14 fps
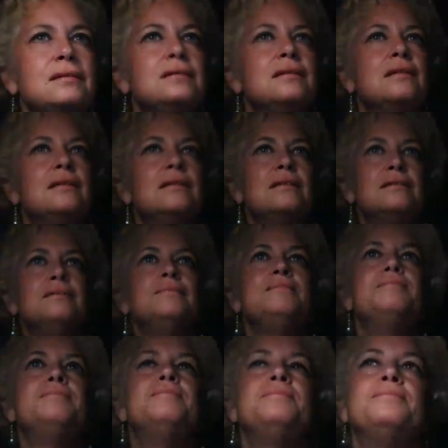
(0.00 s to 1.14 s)

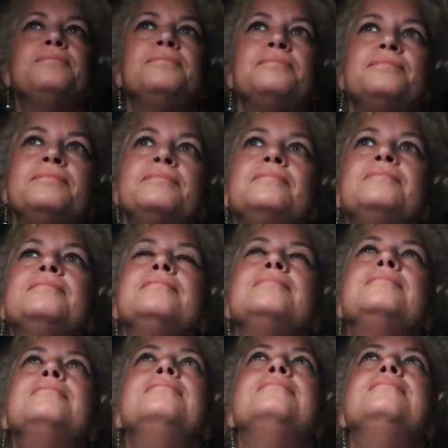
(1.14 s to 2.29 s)
Nobody speaks.